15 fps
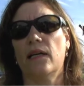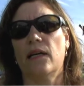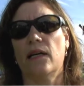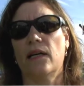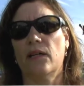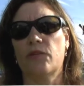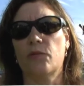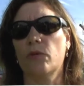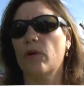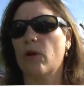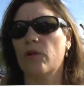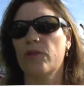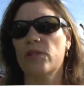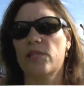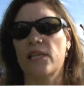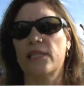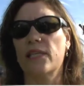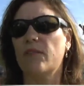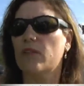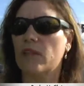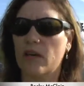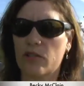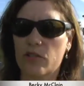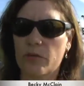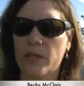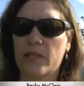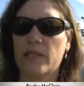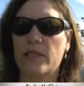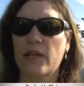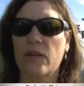uh through all this, I never got
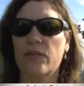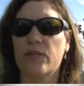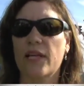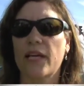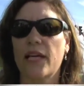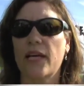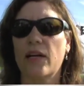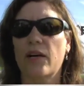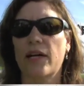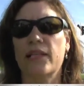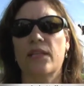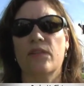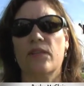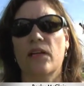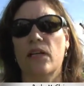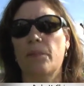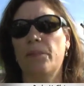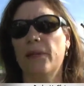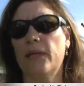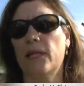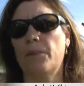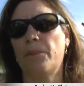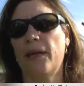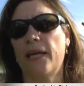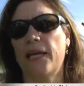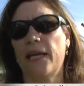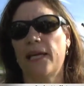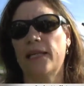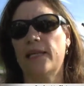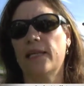directed health care, I never got a penny
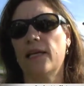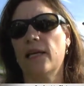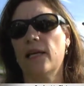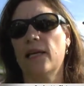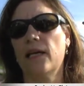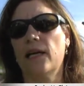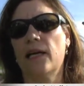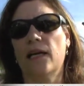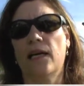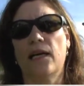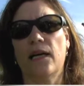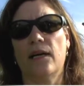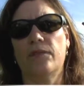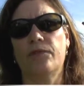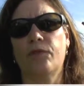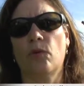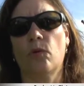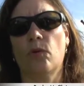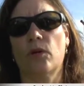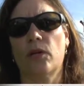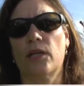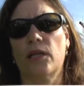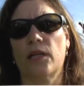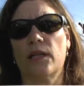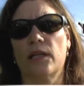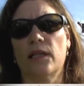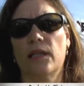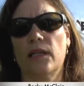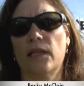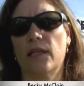paid uh, for
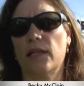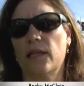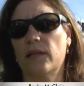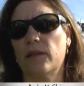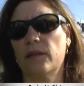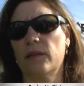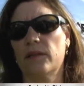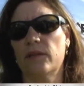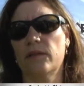uh,